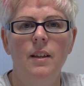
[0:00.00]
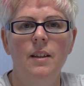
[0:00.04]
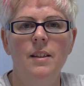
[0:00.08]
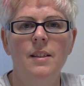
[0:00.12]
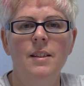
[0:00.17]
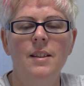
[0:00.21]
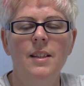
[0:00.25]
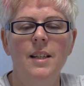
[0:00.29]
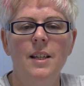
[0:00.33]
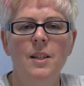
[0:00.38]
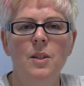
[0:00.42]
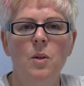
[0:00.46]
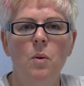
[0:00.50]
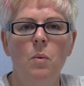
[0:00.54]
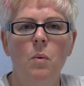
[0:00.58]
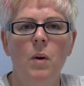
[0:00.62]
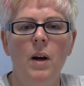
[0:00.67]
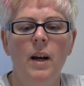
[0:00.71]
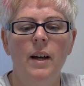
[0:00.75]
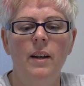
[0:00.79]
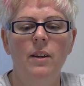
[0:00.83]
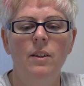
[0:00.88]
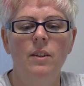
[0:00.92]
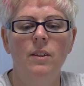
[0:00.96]
Sit a
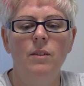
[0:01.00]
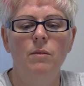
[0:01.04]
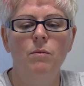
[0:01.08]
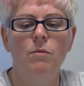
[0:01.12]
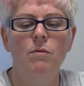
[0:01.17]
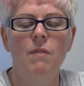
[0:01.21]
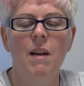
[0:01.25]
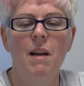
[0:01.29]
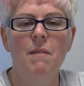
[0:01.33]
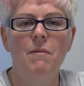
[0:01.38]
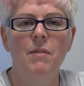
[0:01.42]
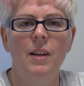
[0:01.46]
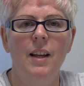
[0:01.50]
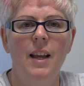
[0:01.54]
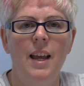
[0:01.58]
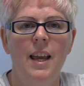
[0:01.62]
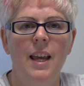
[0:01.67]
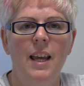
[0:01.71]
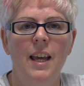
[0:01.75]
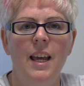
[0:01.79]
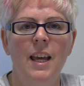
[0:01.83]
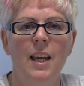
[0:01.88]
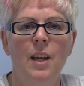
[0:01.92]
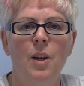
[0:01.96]
while
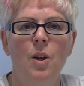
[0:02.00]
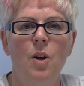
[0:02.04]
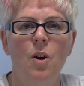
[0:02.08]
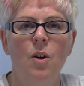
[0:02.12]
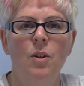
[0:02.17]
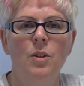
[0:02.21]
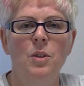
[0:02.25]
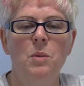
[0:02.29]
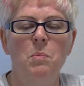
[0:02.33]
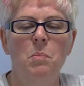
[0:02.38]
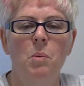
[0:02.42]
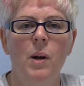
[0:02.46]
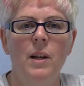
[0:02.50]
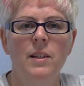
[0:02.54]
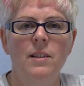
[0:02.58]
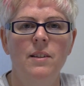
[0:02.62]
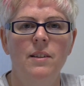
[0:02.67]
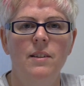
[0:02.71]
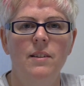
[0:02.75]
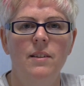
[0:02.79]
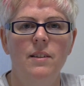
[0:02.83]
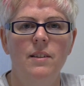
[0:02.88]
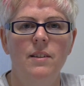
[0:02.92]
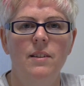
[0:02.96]
reveling in God's
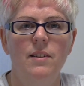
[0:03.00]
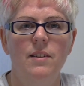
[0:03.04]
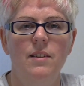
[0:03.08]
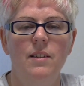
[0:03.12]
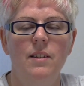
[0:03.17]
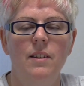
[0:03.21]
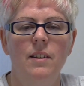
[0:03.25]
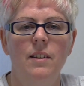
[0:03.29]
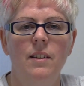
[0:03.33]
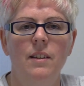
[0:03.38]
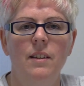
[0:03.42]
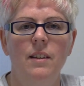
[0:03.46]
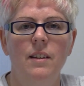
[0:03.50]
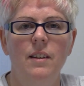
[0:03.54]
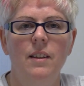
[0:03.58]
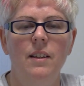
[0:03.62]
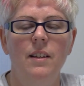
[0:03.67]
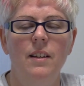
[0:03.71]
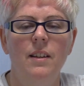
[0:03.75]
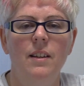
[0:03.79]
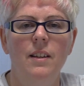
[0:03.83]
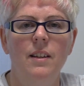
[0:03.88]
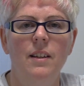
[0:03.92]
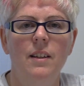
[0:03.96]
presence
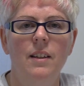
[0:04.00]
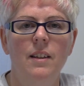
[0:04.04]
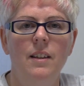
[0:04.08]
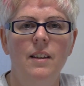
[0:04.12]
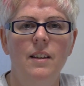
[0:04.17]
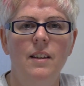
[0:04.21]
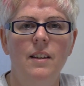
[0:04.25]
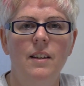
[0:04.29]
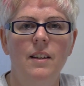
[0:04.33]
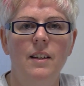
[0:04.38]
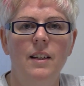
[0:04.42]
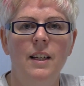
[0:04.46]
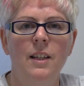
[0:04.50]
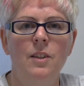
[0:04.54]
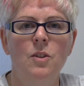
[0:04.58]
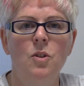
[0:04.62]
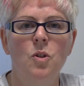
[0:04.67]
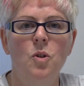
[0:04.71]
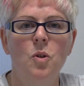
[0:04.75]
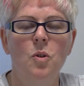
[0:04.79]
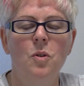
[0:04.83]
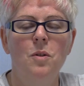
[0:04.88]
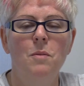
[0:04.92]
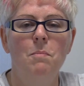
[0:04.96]

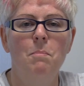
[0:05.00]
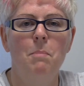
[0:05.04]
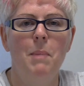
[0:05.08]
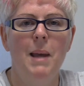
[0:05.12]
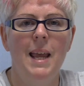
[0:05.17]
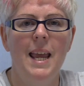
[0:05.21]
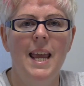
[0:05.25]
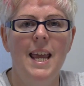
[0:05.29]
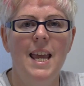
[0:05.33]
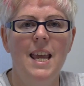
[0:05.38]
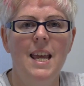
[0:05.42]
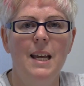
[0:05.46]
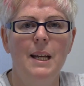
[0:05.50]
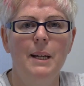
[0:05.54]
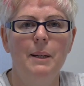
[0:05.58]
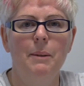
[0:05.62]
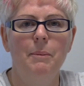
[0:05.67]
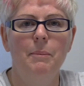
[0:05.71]
and just be.